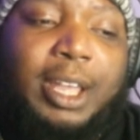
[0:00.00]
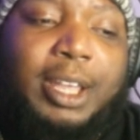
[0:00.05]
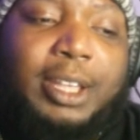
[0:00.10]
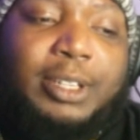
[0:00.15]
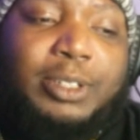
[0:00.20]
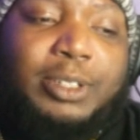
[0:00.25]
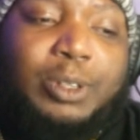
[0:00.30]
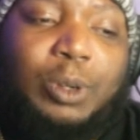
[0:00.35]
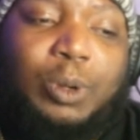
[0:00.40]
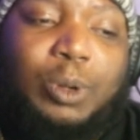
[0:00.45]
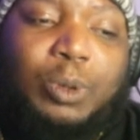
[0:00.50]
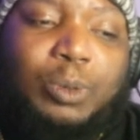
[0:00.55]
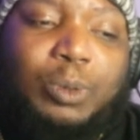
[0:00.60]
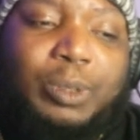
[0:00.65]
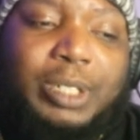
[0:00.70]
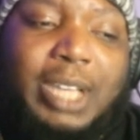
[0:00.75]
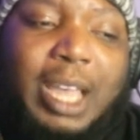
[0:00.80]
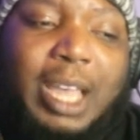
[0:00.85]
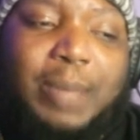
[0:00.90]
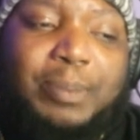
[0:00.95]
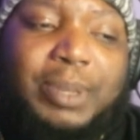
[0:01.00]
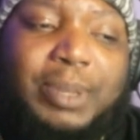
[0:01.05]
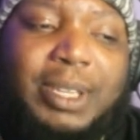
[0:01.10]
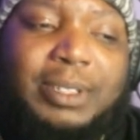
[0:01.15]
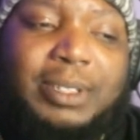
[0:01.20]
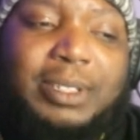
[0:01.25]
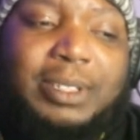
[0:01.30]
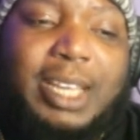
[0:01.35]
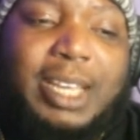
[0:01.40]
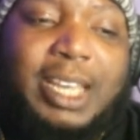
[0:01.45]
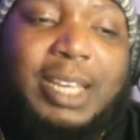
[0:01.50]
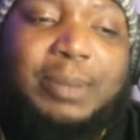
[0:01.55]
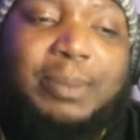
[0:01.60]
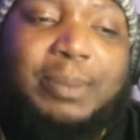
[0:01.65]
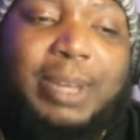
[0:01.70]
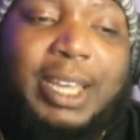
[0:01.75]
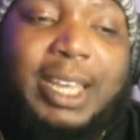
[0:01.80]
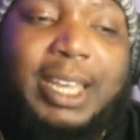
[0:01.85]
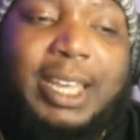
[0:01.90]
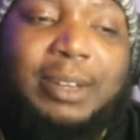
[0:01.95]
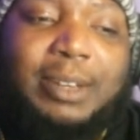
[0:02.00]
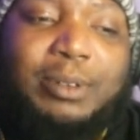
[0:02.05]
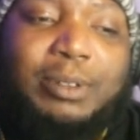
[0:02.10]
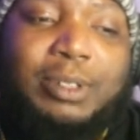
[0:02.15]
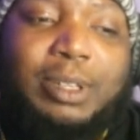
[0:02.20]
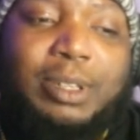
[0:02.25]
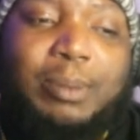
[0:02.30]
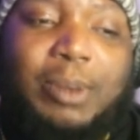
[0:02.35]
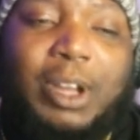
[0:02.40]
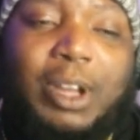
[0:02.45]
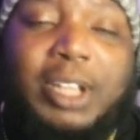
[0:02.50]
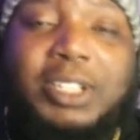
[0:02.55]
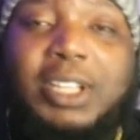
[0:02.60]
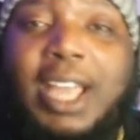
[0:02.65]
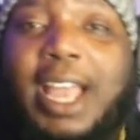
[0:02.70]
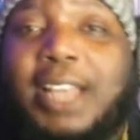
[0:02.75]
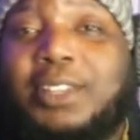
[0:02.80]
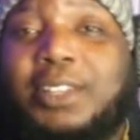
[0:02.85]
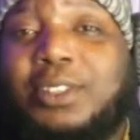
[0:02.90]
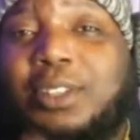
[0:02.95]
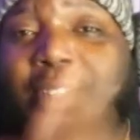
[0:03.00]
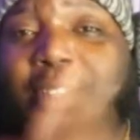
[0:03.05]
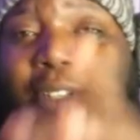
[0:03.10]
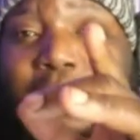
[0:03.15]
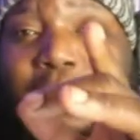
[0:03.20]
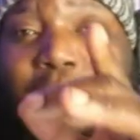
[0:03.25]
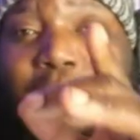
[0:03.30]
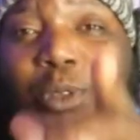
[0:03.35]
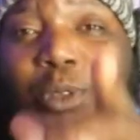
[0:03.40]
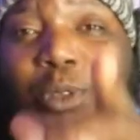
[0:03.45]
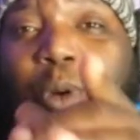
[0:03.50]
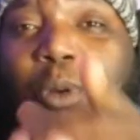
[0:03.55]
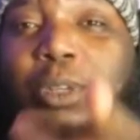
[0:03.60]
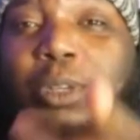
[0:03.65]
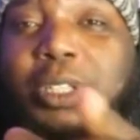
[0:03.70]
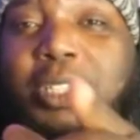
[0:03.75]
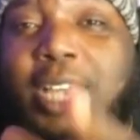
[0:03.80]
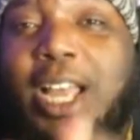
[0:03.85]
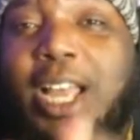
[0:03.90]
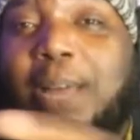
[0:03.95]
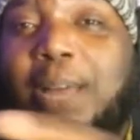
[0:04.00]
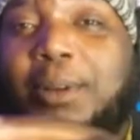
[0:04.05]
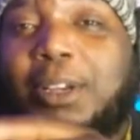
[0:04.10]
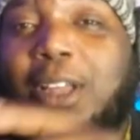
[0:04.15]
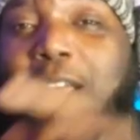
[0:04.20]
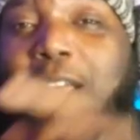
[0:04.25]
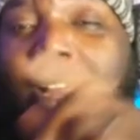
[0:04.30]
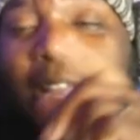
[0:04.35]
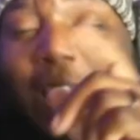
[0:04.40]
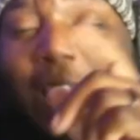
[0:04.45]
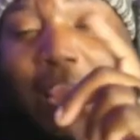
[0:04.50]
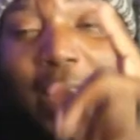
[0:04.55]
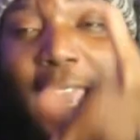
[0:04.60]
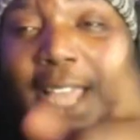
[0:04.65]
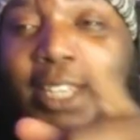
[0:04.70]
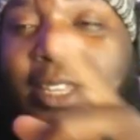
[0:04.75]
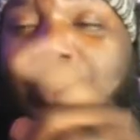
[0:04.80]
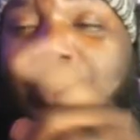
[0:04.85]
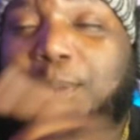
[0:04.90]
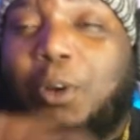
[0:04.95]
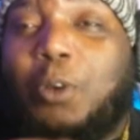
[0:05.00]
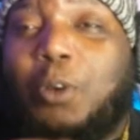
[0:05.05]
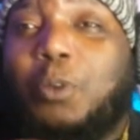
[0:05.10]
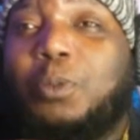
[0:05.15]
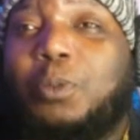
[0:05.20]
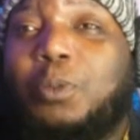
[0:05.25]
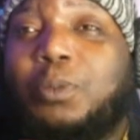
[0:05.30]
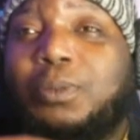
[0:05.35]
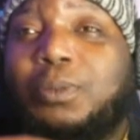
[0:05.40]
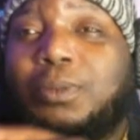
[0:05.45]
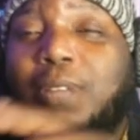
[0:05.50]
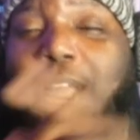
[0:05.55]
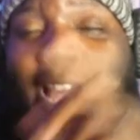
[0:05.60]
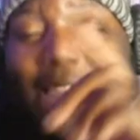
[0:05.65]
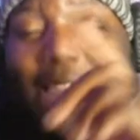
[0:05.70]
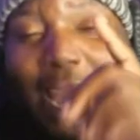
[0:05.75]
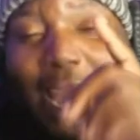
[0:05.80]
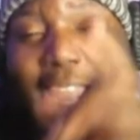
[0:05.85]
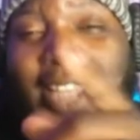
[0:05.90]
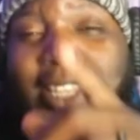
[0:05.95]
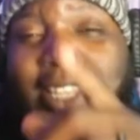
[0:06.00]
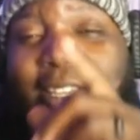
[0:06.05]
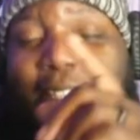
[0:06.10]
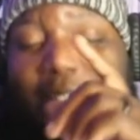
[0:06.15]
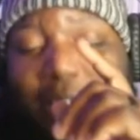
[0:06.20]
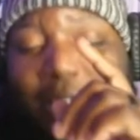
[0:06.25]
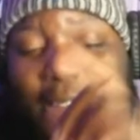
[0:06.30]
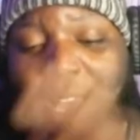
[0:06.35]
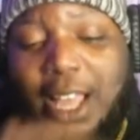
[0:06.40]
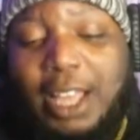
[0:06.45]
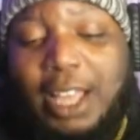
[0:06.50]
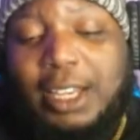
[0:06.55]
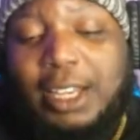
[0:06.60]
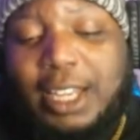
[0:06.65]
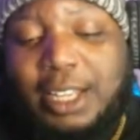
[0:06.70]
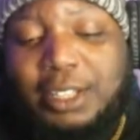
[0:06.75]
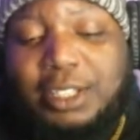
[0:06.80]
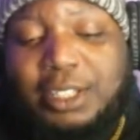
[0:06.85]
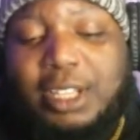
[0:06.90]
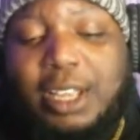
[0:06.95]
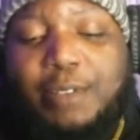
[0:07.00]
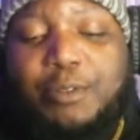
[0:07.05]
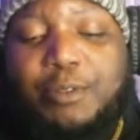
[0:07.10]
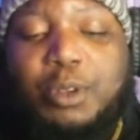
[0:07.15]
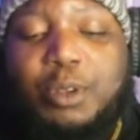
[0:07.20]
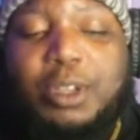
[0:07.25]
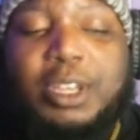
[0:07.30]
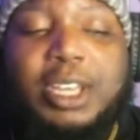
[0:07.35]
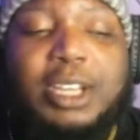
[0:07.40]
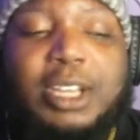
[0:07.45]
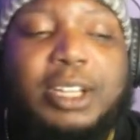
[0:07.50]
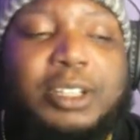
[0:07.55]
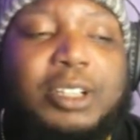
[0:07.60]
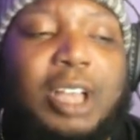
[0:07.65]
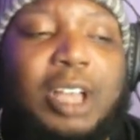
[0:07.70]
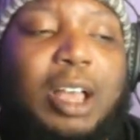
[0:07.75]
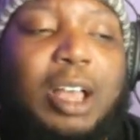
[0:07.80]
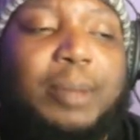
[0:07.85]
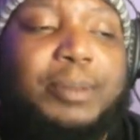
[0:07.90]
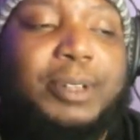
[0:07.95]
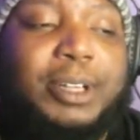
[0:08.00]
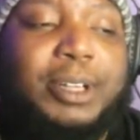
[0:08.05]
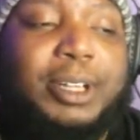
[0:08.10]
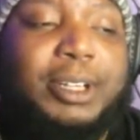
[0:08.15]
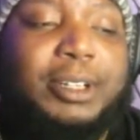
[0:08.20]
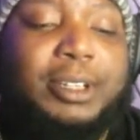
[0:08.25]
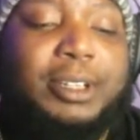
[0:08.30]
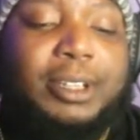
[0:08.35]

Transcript: So with that being said, man, Lamar Jackson, you on the time clock. I like it, boy. I like it. Let's see if you can get the job done.